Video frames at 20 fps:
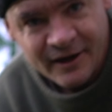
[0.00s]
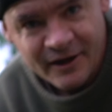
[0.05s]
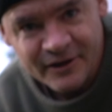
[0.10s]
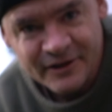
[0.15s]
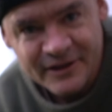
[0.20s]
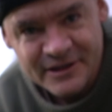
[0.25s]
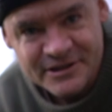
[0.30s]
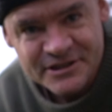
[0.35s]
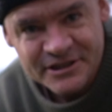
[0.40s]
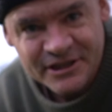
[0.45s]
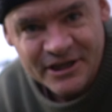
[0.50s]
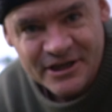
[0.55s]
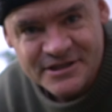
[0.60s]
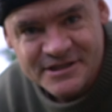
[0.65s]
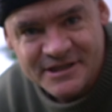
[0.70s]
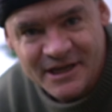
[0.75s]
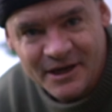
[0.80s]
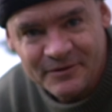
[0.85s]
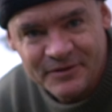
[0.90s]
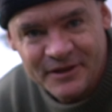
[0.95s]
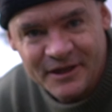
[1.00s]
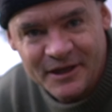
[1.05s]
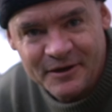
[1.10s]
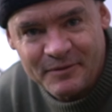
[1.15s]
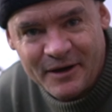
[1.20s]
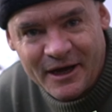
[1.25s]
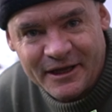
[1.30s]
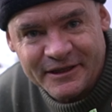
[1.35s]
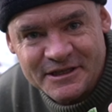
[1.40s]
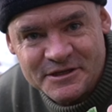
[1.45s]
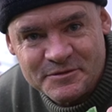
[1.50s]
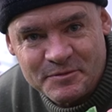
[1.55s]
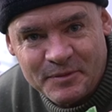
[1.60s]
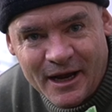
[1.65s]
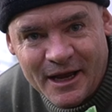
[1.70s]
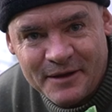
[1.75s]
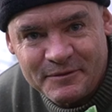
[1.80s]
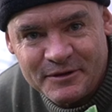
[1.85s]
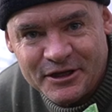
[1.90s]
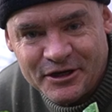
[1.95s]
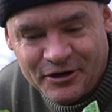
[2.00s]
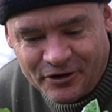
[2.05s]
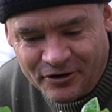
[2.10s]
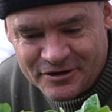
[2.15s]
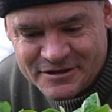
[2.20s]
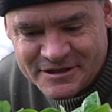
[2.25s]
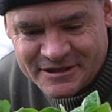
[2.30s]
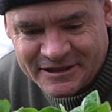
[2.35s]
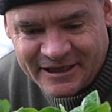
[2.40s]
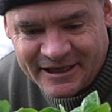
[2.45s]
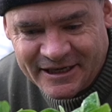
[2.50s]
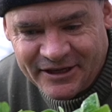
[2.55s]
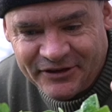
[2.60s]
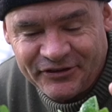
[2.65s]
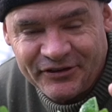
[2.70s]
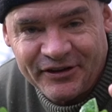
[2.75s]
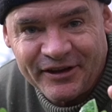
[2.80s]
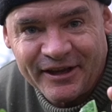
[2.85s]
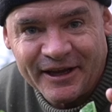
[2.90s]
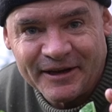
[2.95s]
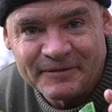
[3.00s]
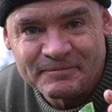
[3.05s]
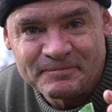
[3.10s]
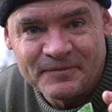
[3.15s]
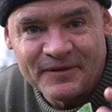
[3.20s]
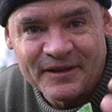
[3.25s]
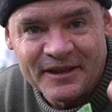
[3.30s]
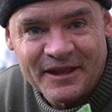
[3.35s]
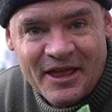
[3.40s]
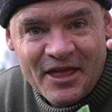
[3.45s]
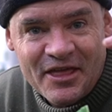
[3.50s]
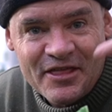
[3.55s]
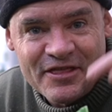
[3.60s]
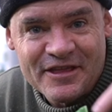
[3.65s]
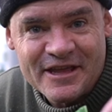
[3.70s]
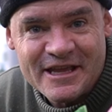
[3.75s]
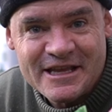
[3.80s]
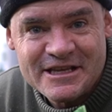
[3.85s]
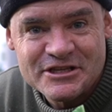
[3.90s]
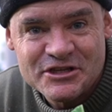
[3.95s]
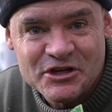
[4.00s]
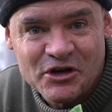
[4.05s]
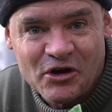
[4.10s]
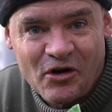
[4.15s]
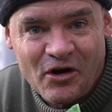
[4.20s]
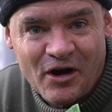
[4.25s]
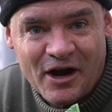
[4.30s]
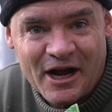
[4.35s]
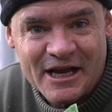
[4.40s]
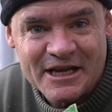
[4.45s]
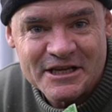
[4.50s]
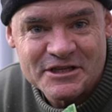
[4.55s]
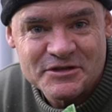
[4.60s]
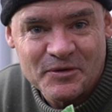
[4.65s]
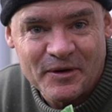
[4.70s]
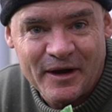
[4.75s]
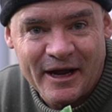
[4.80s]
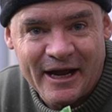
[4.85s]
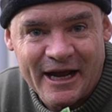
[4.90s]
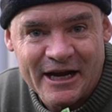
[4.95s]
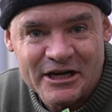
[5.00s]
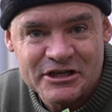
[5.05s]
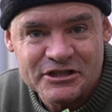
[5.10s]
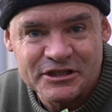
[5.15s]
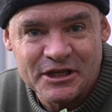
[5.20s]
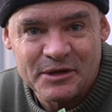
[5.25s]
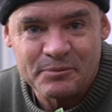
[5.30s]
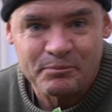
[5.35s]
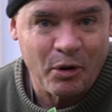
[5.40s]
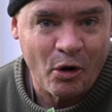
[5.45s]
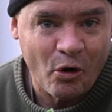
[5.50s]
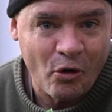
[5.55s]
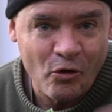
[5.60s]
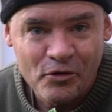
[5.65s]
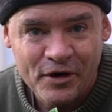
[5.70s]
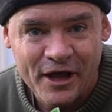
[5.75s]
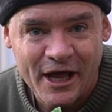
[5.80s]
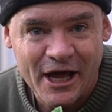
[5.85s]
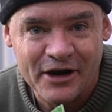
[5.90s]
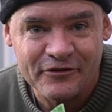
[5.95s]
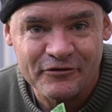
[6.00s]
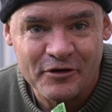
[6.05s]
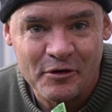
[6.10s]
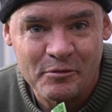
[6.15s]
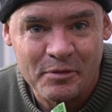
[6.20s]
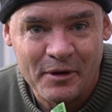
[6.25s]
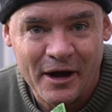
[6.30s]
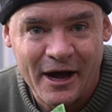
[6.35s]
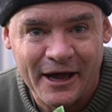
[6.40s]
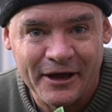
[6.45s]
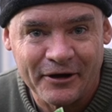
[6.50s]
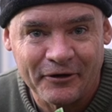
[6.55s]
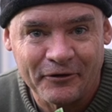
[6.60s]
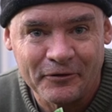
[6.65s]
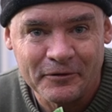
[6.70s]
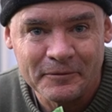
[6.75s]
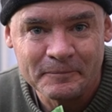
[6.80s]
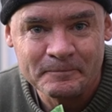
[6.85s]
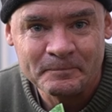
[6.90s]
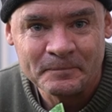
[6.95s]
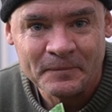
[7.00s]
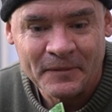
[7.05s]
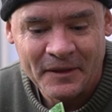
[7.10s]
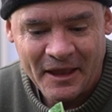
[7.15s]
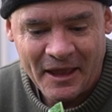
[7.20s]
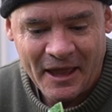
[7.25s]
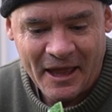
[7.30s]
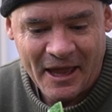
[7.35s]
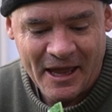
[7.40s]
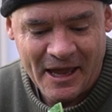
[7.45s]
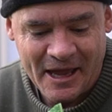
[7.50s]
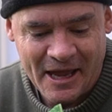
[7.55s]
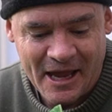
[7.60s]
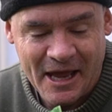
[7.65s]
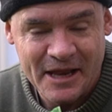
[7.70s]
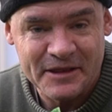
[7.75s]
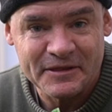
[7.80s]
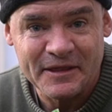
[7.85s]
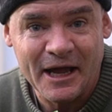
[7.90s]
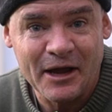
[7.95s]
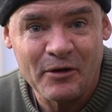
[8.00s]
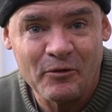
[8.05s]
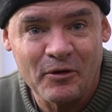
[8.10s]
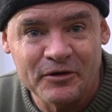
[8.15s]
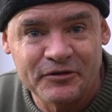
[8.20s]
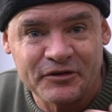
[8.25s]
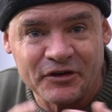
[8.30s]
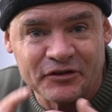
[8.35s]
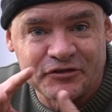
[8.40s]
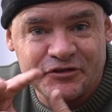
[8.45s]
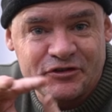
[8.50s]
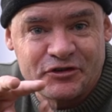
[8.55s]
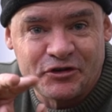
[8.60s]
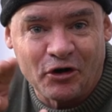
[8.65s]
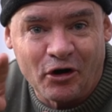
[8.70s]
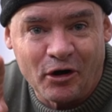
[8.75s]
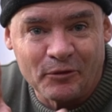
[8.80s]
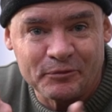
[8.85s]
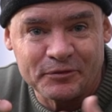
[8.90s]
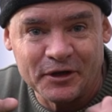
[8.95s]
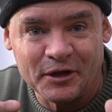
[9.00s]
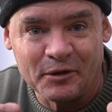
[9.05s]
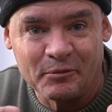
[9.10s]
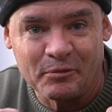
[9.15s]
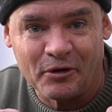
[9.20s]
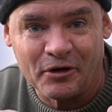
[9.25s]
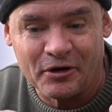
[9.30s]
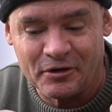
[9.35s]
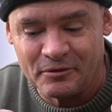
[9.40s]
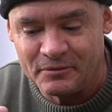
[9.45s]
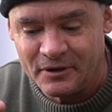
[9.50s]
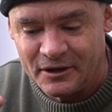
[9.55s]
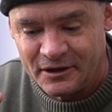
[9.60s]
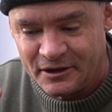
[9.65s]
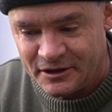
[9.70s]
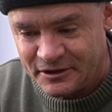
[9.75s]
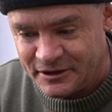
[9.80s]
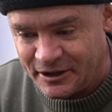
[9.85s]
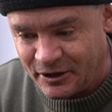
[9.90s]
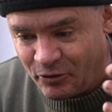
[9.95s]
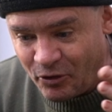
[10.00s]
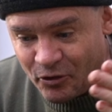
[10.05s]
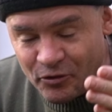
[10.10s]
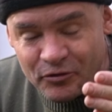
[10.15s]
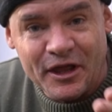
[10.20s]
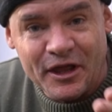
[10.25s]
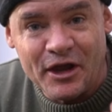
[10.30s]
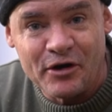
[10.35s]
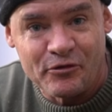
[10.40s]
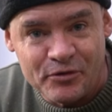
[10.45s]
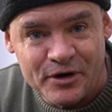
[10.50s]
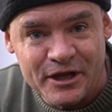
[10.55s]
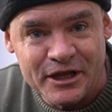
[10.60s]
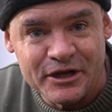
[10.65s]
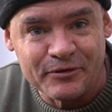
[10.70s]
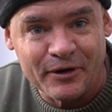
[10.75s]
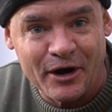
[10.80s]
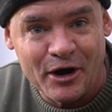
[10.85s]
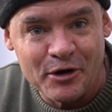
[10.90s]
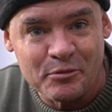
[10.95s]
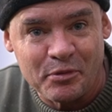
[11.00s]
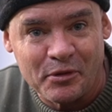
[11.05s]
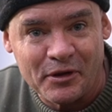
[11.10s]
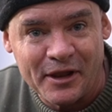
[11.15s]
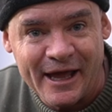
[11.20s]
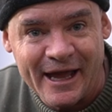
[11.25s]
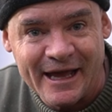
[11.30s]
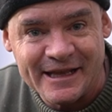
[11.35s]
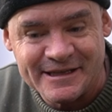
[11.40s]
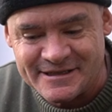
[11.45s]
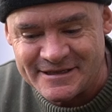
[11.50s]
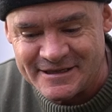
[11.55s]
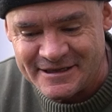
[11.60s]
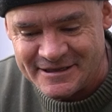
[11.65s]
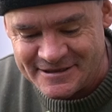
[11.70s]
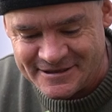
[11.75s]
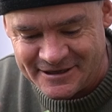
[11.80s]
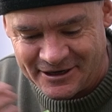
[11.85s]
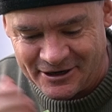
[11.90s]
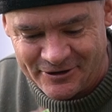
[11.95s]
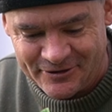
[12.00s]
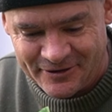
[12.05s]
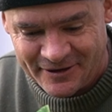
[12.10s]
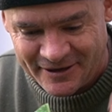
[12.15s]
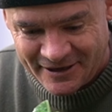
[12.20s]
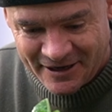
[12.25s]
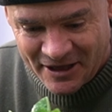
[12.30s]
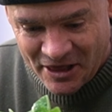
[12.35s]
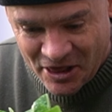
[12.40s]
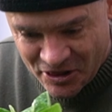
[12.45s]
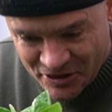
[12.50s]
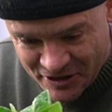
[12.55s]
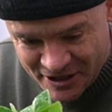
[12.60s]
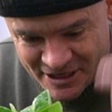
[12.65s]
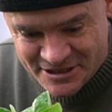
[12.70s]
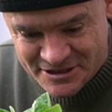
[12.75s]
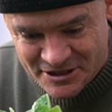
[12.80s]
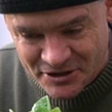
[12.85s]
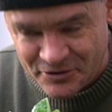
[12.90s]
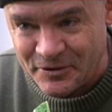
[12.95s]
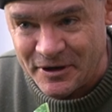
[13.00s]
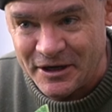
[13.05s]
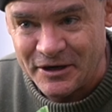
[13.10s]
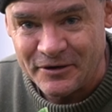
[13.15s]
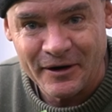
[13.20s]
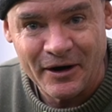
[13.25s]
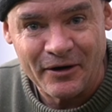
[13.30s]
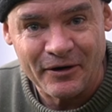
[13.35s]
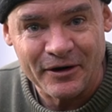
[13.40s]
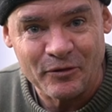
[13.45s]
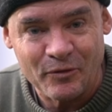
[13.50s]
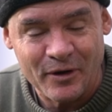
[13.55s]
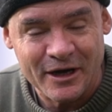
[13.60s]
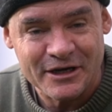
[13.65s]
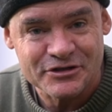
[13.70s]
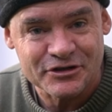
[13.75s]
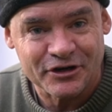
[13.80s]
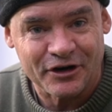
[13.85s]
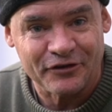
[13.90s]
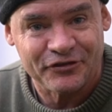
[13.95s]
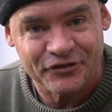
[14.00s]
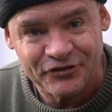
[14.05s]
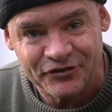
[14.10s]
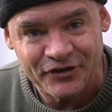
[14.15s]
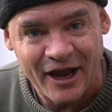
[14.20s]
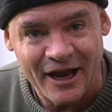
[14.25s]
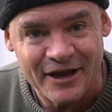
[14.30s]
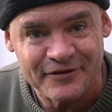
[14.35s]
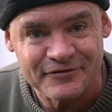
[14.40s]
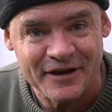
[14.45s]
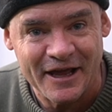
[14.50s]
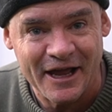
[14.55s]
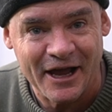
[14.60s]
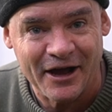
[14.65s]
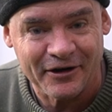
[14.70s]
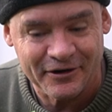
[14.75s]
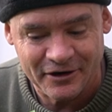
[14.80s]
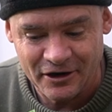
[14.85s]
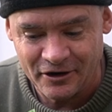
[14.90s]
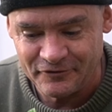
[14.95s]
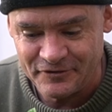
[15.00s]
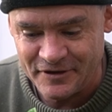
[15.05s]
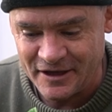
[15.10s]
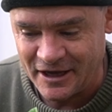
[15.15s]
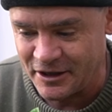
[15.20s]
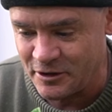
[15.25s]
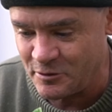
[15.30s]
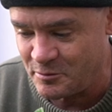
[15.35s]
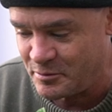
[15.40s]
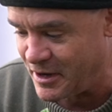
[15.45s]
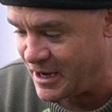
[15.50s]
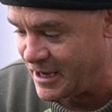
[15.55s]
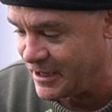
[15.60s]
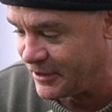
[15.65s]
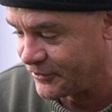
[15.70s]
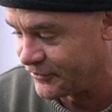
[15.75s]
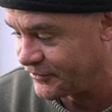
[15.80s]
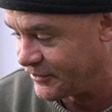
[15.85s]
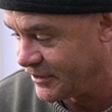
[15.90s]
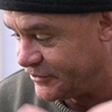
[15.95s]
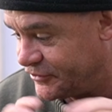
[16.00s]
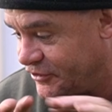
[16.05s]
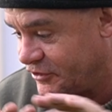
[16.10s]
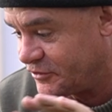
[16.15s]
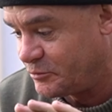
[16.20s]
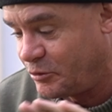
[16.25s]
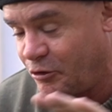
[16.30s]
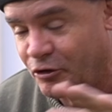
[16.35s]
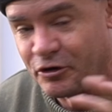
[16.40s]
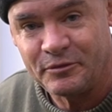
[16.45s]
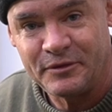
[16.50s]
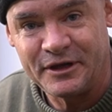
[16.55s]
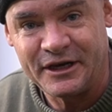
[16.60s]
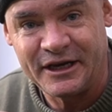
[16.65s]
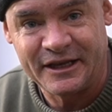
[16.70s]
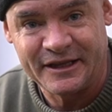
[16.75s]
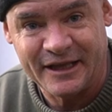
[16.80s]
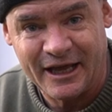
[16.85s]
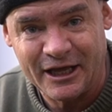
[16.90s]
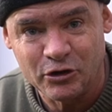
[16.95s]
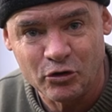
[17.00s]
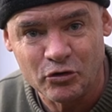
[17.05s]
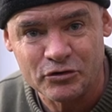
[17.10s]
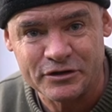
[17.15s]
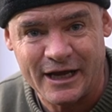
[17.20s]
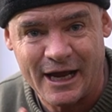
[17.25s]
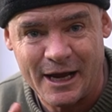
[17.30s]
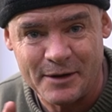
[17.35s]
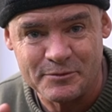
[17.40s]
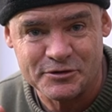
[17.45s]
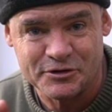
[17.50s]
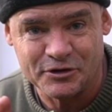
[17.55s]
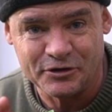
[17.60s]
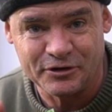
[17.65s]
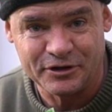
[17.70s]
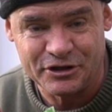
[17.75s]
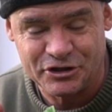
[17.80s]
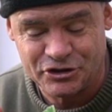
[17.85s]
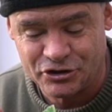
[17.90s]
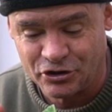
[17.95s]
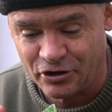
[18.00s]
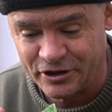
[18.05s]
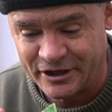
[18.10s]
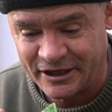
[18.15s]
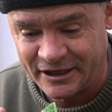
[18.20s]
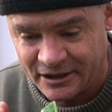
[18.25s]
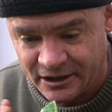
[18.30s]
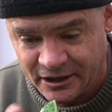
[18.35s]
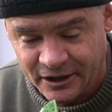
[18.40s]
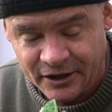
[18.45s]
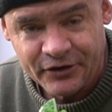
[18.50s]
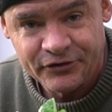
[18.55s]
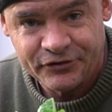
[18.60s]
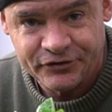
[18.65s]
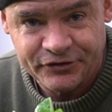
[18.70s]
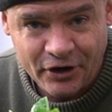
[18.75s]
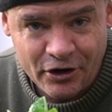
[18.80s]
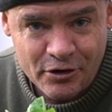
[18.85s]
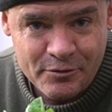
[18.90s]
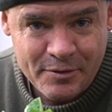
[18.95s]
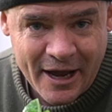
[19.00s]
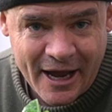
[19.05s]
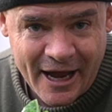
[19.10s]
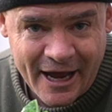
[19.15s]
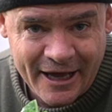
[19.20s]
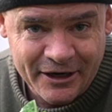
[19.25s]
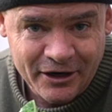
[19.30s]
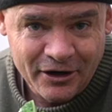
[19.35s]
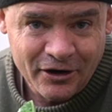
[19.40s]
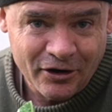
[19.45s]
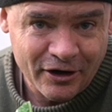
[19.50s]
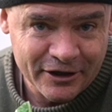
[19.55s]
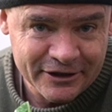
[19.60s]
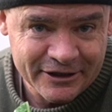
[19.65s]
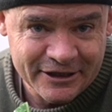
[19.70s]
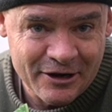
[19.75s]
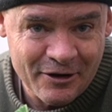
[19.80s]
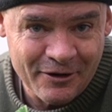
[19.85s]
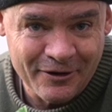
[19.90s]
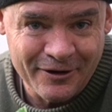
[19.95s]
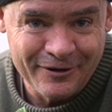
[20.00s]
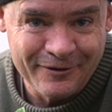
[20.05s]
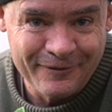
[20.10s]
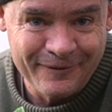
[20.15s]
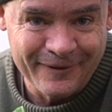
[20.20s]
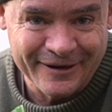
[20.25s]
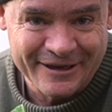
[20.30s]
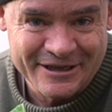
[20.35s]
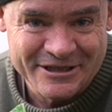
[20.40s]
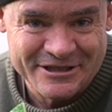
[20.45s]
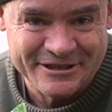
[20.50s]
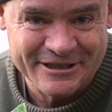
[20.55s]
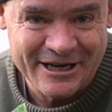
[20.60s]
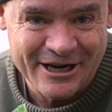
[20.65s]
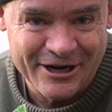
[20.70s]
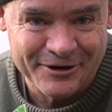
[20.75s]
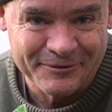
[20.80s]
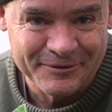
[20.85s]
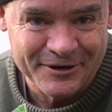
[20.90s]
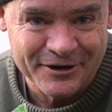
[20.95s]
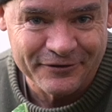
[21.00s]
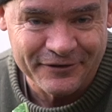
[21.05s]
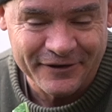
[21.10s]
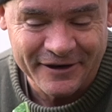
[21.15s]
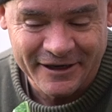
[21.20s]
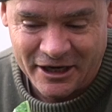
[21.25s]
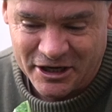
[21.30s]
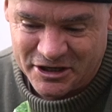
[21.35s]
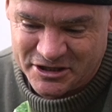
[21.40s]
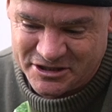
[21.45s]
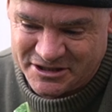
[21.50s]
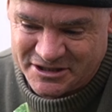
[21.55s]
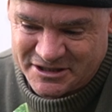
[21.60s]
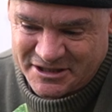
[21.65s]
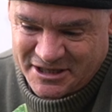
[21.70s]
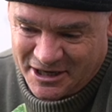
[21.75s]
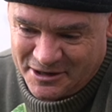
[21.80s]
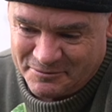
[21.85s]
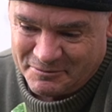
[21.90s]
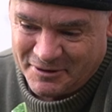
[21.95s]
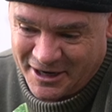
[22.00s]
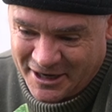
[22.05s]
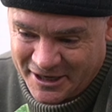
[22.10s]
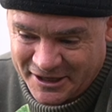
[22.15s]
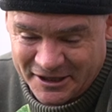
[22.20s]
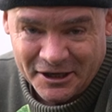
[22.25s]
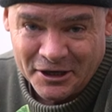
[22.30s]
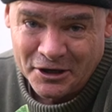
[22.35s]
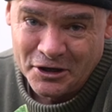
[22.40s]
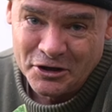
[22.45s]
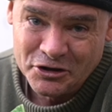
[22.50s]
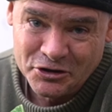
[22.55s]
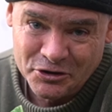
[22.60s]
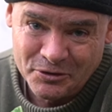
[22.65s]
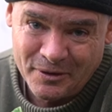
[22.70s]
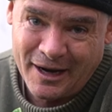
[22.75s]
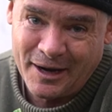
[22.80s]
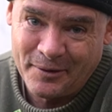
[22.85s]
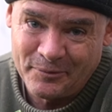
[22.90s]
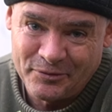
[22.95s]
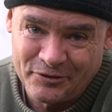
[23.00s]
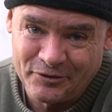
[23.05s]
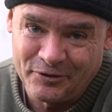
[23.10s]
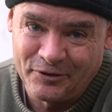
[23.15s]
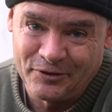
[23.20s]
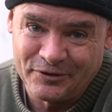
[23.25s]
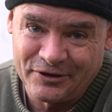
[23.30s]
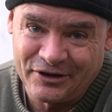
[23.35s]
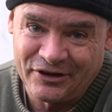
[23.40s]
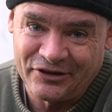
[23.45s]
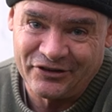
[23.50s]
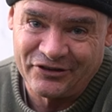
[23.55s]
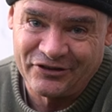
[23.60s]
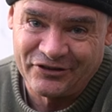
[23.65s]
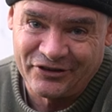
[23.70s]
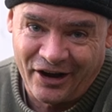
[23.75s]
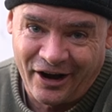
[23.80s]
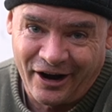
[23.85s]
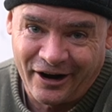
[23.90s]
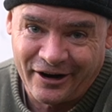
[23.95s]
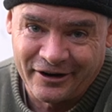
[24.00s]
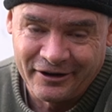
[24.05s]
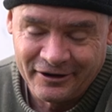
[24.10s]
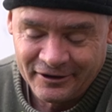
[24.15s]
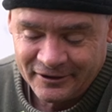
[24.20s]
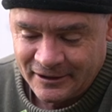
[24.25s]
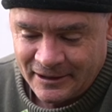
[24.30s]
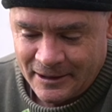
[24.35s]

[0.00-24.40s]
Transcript: I'll let you know something about this baby cos lettuce here. These guys were actually pulled out of a bale and they were just chopped at the bottom. They're regrow plants. So these are regrowing, ones that I've saved out of the other bales and just put them in here. They looked absolutely shocking, so bad I didn't want to share them in a video because you just go, Marty, you absolutely suck.